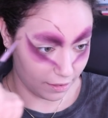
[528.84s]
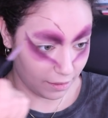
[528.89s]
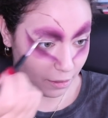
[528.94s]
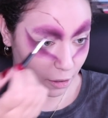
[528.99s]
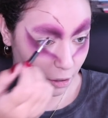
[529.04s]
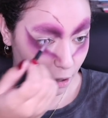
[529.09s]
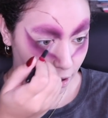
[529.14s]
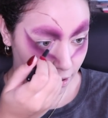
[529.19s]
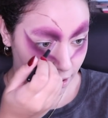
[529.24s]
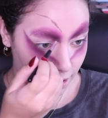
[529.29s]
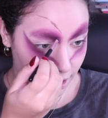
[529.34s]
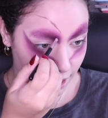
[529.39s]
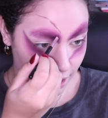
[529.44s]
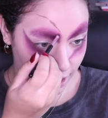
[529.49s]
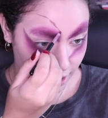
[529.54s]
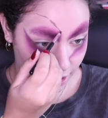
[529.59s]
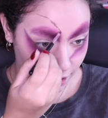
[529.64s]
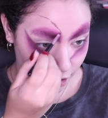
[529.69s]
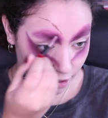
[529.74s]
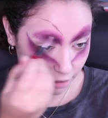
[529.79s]
Quarantine
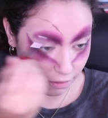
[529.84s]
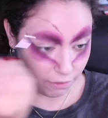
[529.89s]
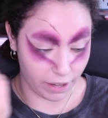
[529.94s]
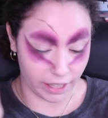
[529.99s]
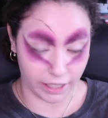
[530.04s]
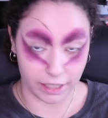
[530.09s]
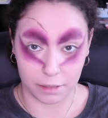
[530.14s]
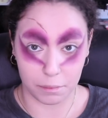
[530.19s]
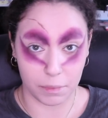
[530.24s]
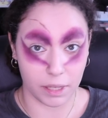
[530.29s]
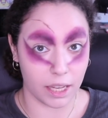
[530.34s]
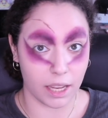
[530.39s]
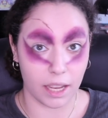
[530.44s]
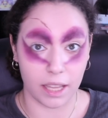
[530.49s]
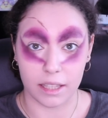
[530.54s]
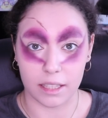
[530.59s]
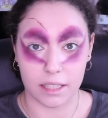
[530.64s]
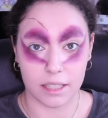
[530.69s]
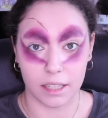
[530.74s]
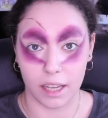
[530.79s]
has not affected me in
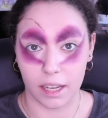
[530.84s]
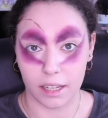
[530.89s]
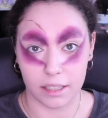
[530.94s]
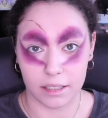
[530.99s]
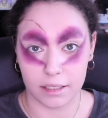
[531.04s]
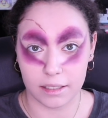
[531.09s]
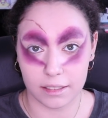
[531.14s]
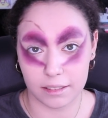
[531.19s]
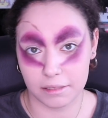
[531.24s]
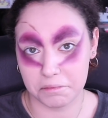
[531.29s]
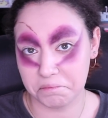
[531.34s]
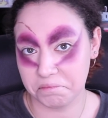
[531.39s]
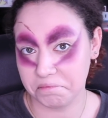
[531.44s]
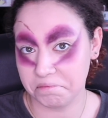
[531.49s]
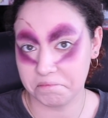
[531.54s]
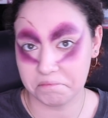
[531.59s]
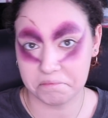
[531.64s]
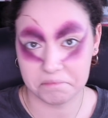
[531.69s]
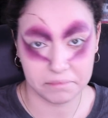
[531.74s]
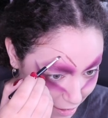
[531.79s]
the slightest.
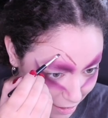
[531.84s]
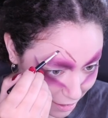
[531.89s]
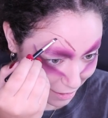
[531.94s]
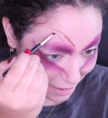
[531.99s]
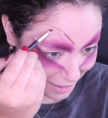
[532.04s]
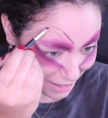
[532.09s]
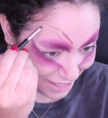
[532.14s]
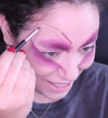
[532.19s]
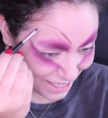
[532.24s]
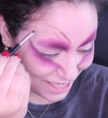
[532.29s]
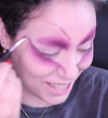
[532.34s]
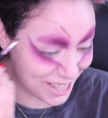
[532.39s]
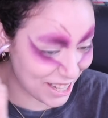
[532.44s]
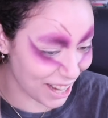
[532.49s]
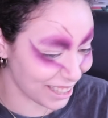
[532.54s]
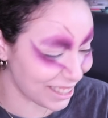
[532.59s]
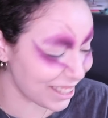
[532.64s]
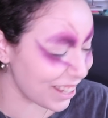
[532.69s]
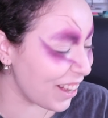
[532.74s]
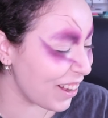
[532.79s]

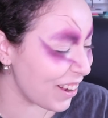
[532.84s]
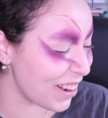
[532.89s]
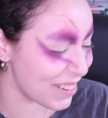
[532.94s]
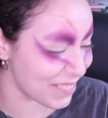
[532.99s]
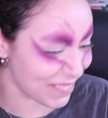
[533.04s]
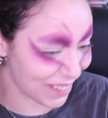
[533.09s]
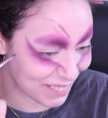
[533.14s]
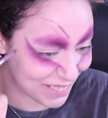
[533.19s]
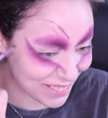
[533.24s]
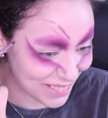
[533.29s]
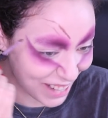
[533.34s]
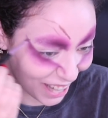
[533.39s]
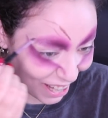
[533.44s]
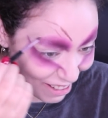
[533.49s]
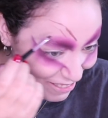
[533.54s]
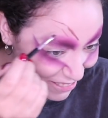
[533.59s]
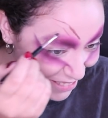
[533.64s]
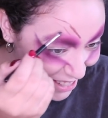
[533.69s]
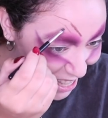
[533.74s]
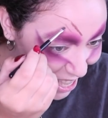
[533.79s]
Shut up!
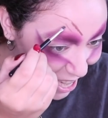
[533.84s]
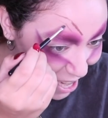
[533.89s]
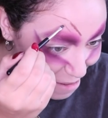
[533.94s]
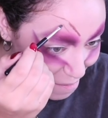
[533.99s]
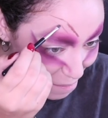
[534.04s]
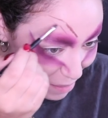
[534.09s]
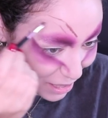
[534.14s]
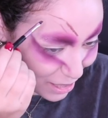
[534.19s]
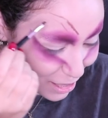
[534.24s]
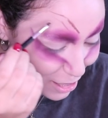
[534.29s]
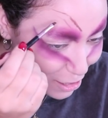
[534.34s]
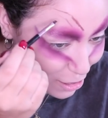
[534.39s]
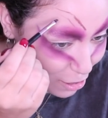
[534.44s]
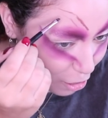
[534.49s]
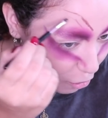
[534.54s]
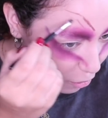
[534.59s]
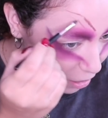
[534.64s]
I'm being so